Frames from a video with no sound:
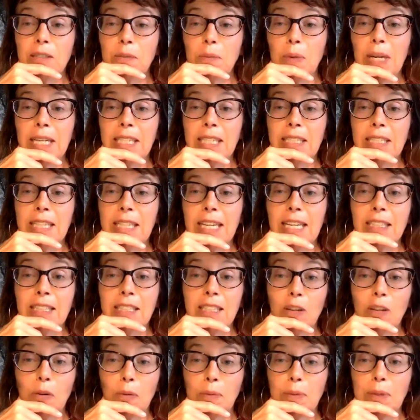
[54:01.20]
to wait to get to
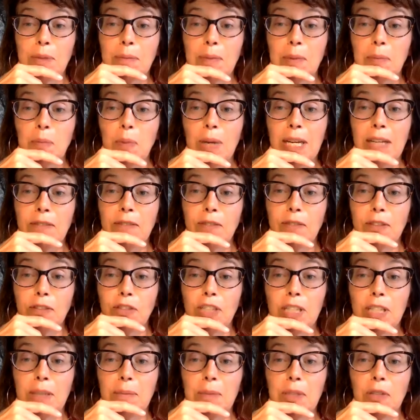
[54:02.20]
the optimum weight for
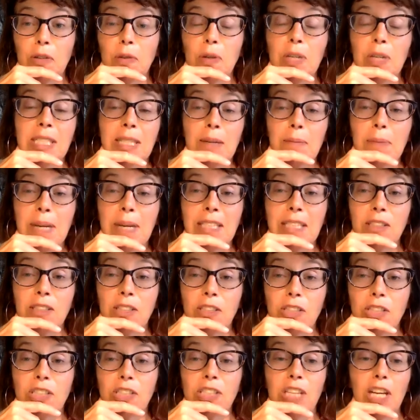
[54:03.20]
treatment, or is it best to
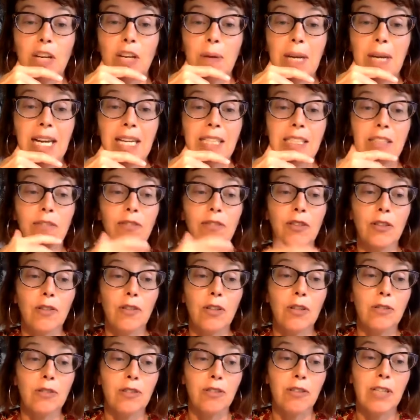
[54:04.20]
just go ahead if you're
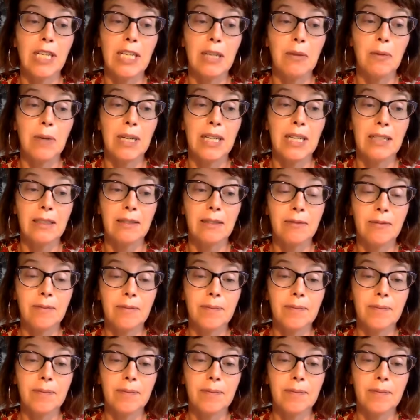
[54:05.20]
older anyway?